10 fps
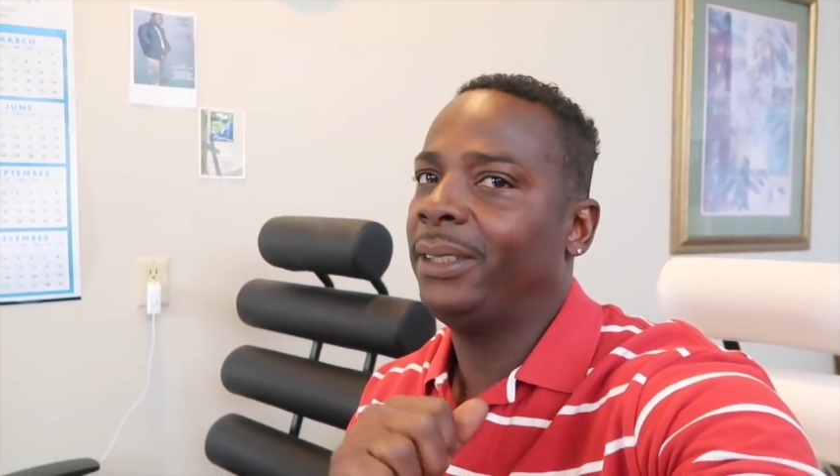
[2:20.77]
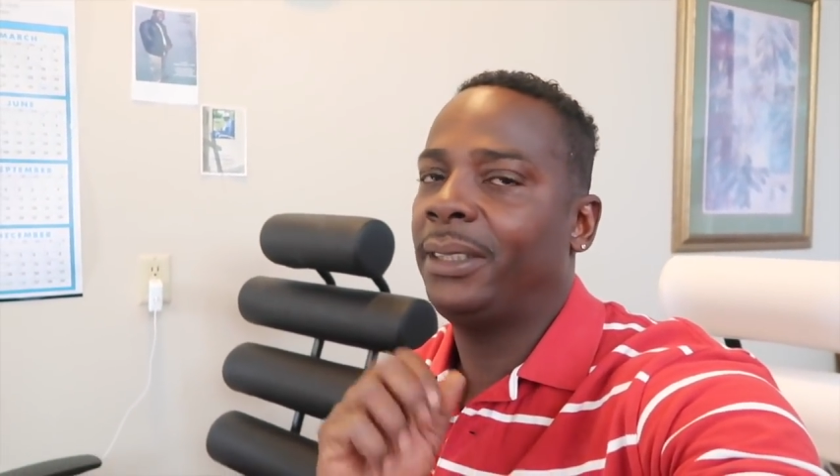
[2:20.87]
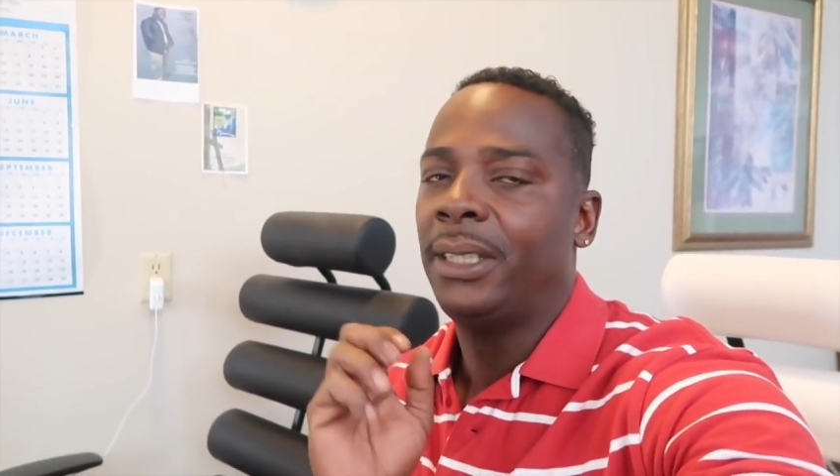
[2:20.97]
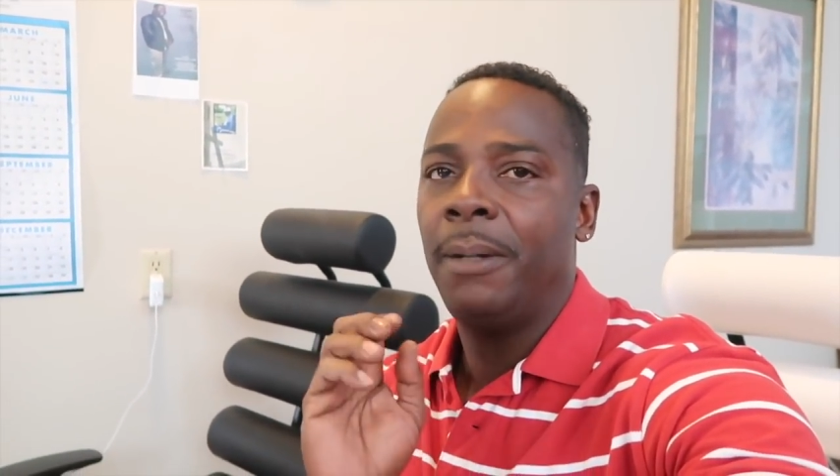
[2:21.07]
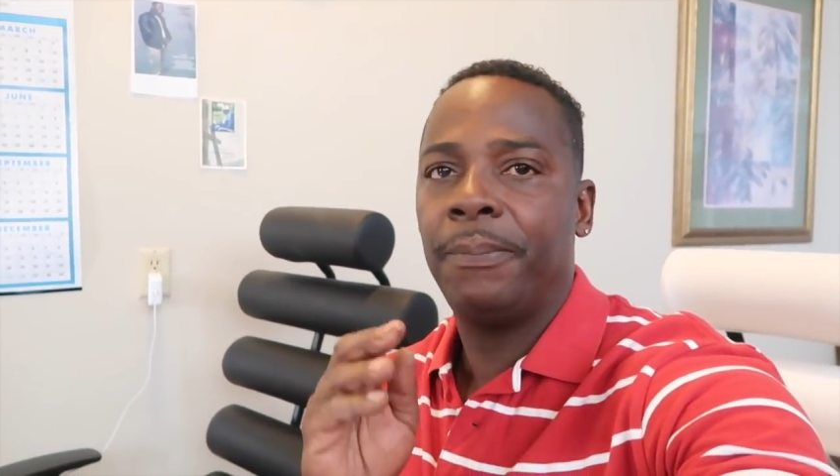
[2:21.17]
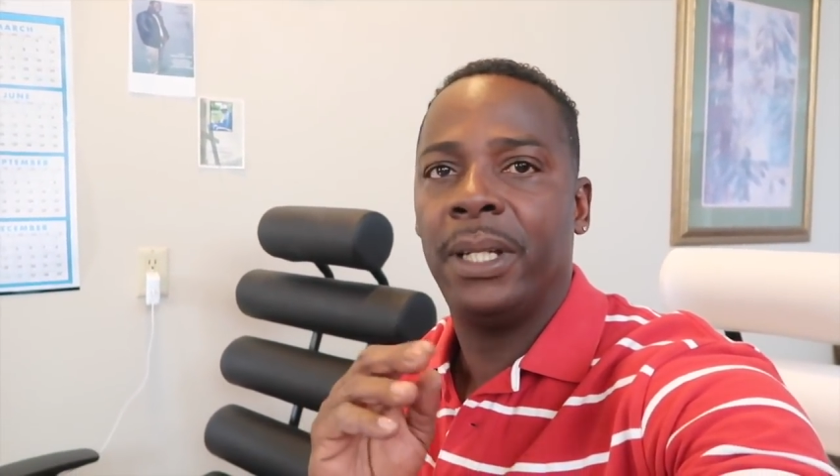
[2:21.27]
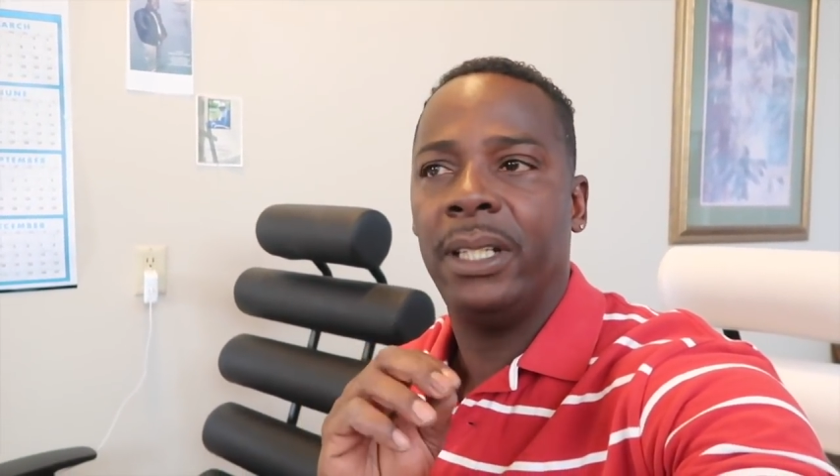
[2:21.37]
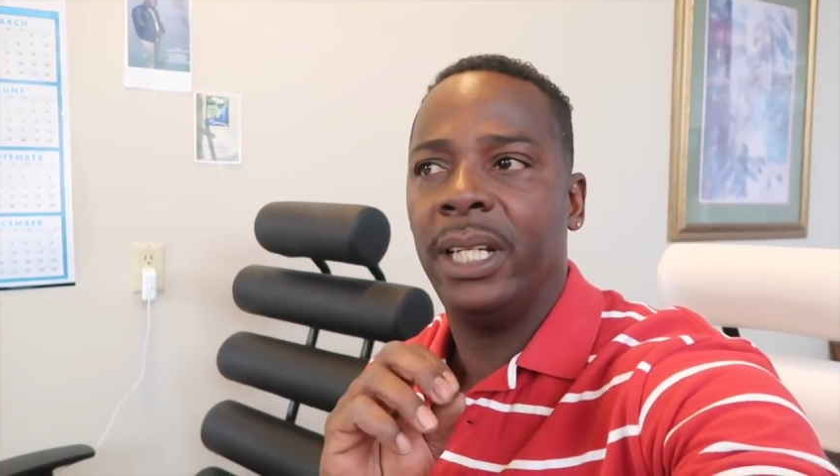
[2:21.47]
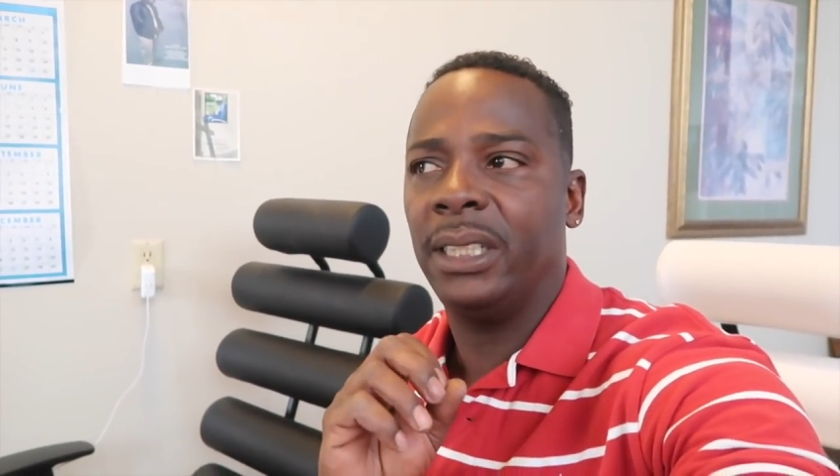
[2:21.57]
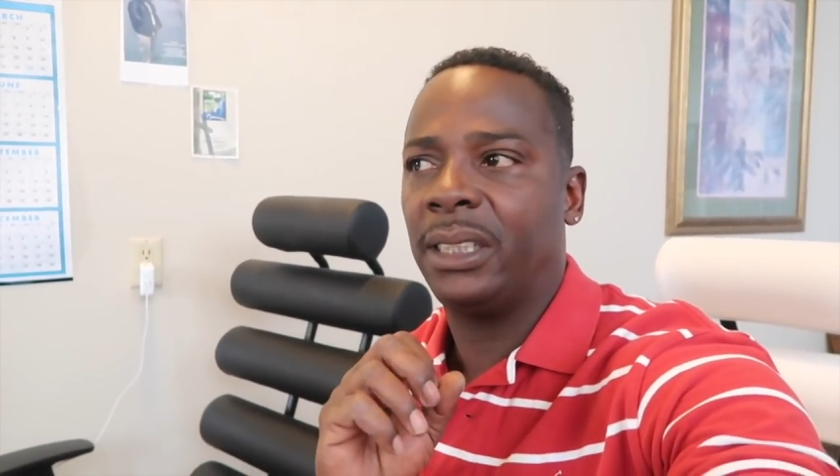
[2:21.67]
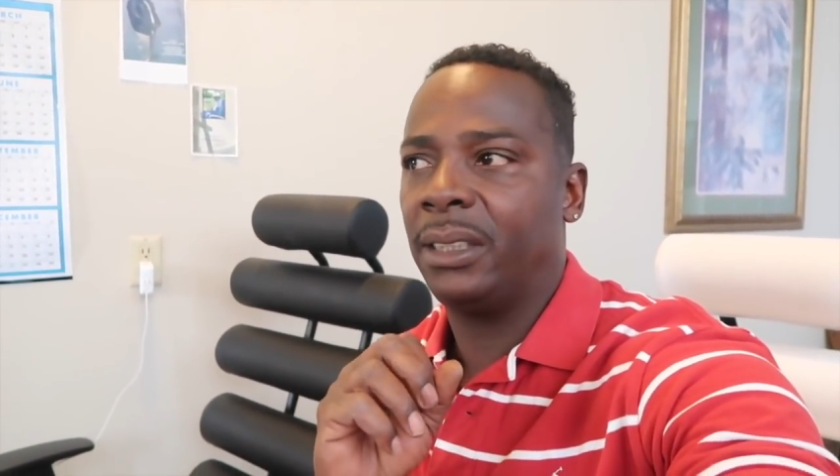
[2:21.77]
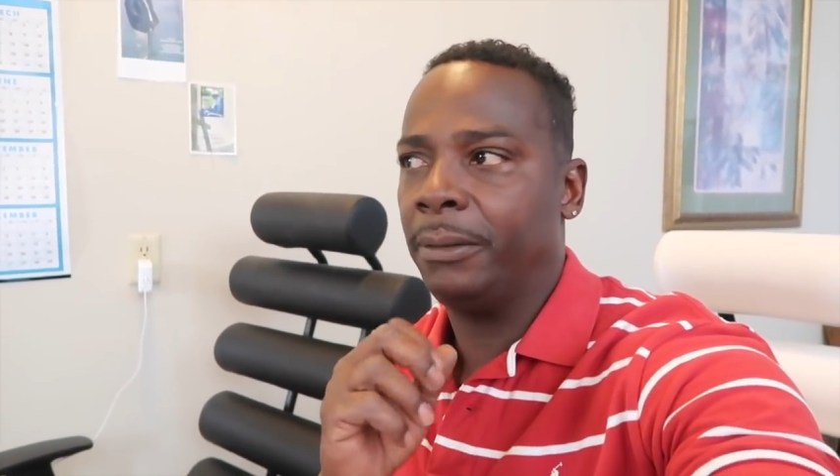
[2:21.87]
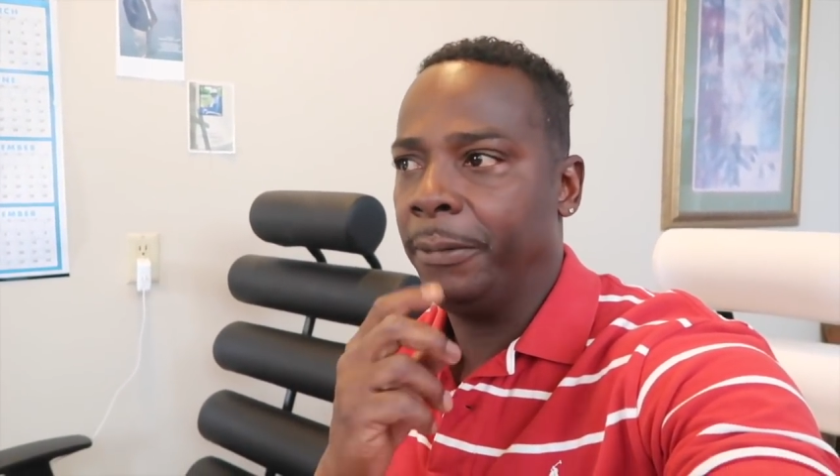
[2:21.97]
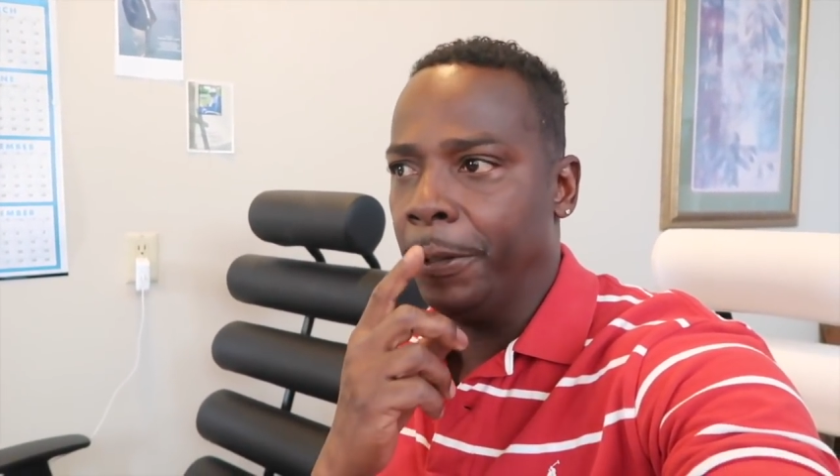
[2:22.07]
It's something that's,